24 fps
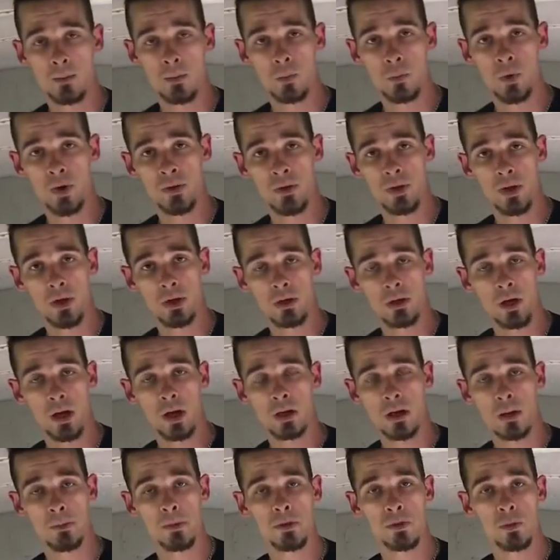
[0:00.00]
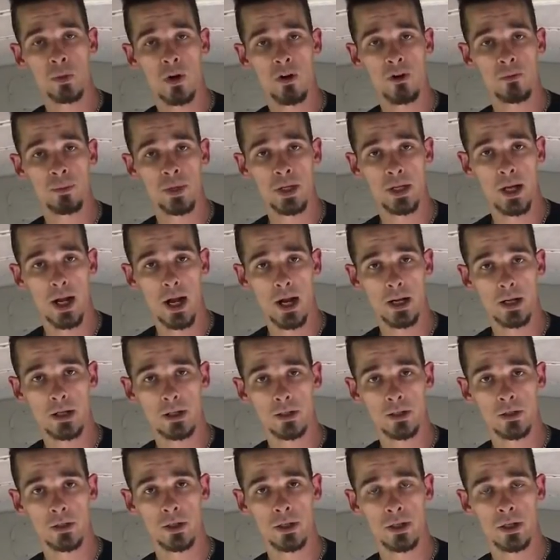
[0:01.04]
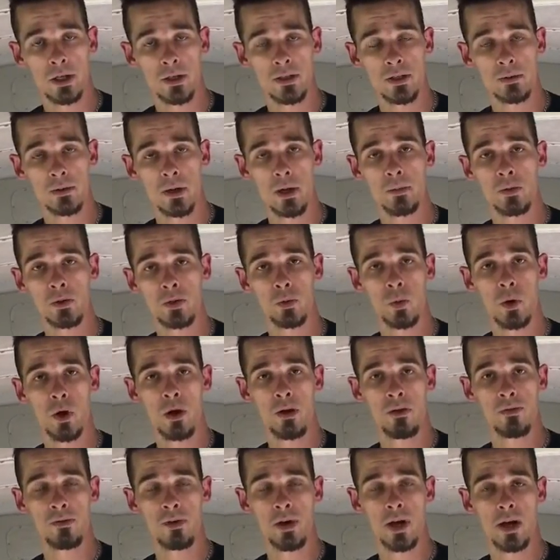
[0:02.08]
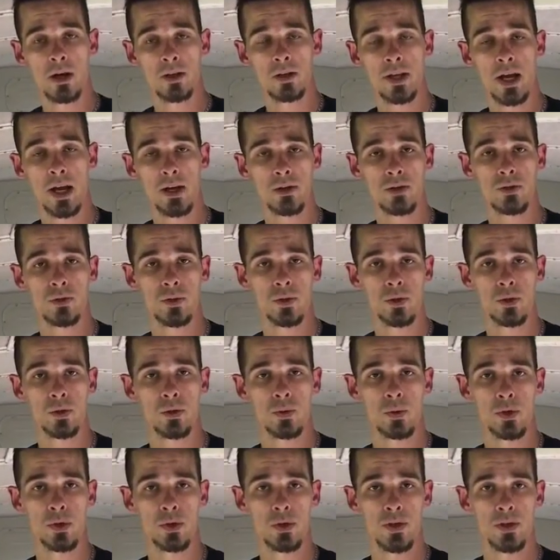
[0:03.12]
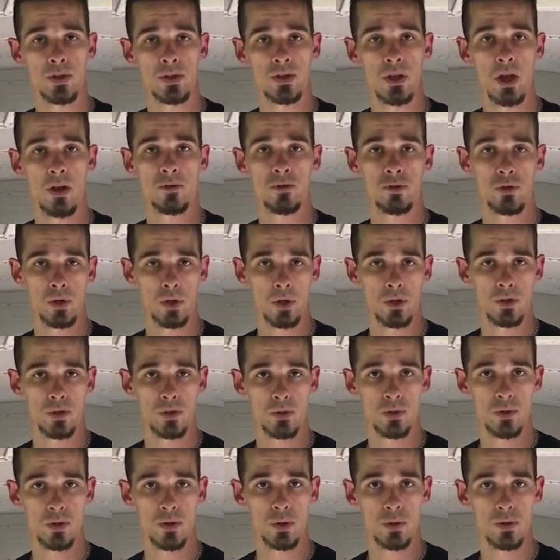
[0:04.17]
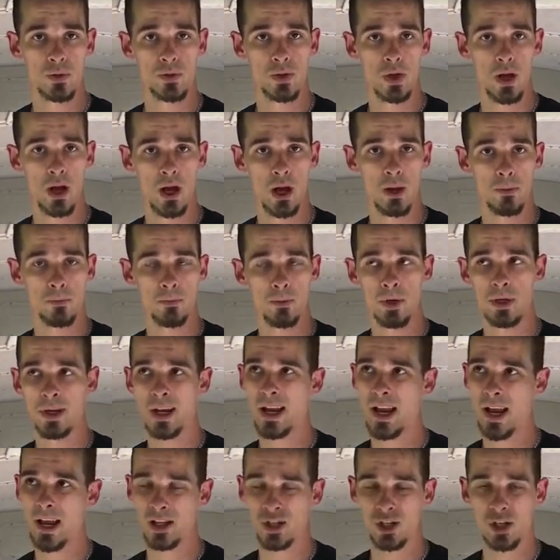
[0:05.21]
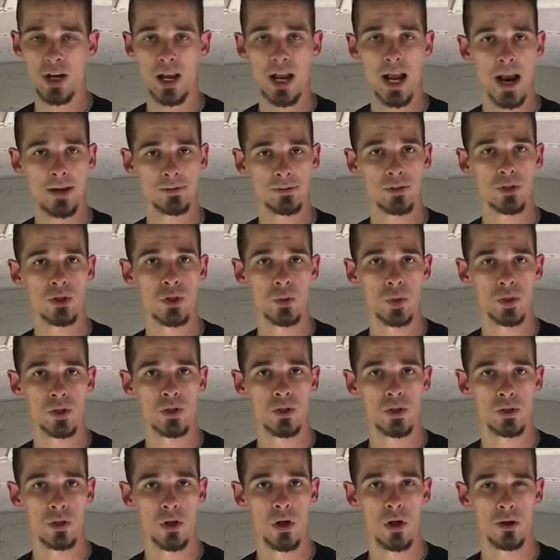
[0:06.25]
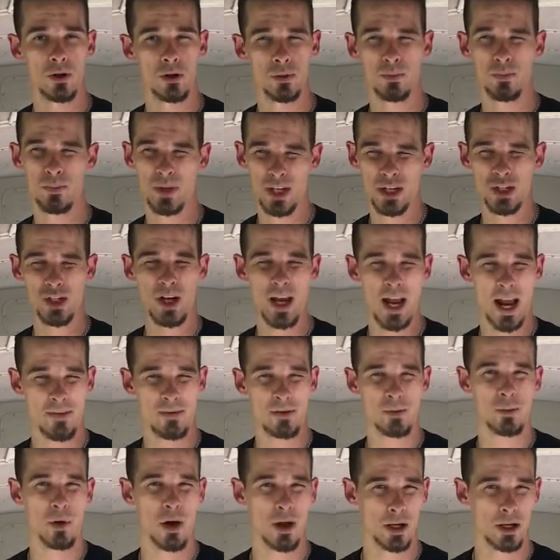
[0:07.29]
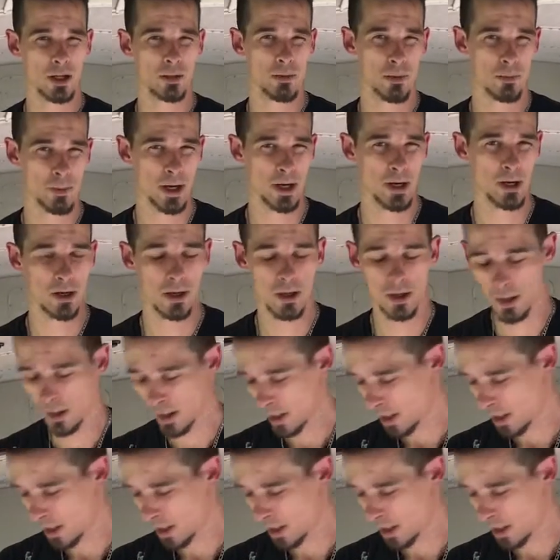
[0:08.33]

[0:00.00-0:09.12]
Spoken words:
with a number 12 bit on it. You're going to need some number 12 tech screws, which are the self-drilling screws, 1.5 to 2 inches long. 1.5 inches is probably going to be better.